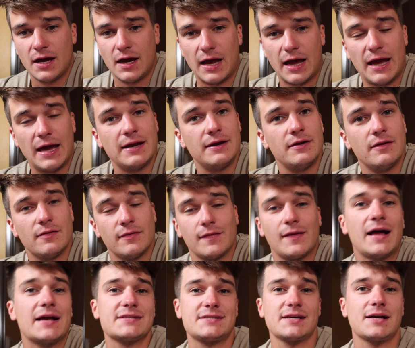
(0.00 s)
And the
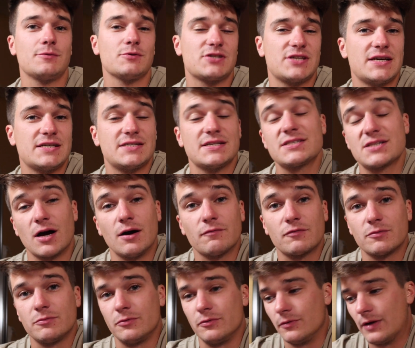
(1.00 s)
last thing I will say is it's
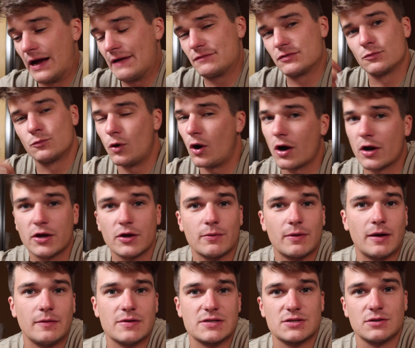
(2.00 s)
comfortable. After walking
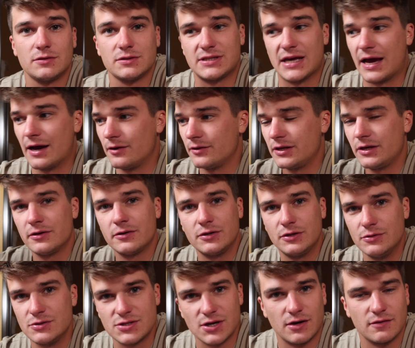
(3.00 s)
around this little town here in
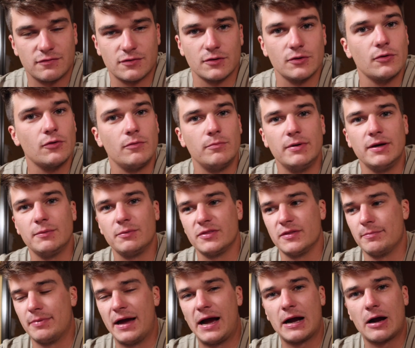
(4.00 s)
Utah for a little bit with the
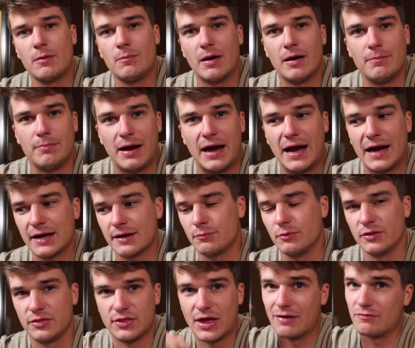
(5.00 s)
bag on my back,
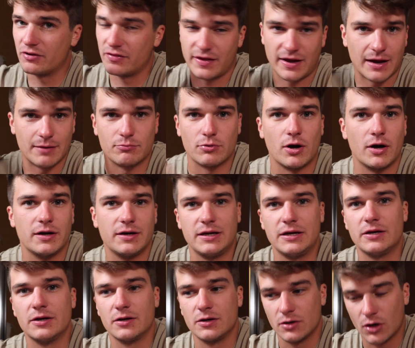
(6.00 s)
with everything I brought in
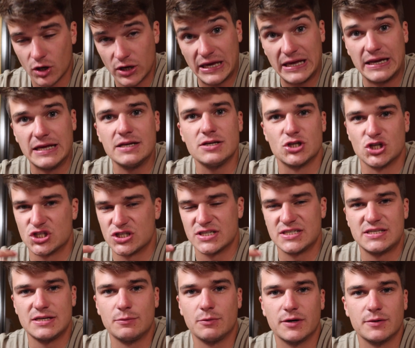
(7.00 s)
here in it just to
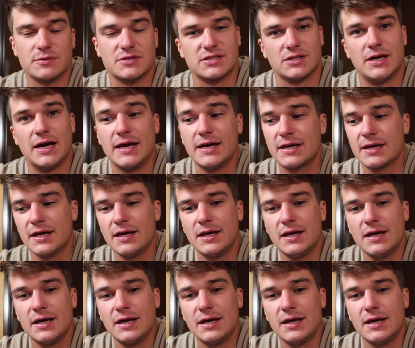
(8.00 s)
see what it was like,